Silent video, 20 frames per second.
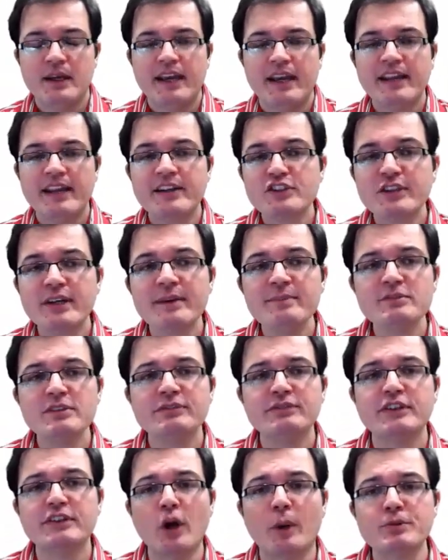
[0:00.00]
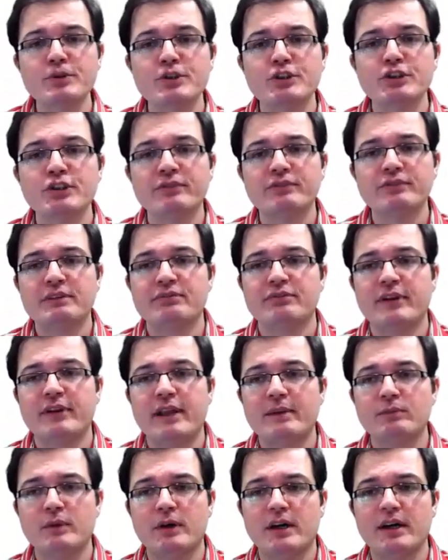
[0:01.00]
In terms of adoption of the
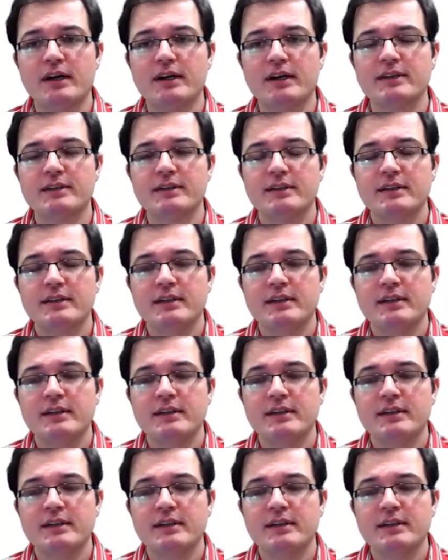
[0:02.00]
framework,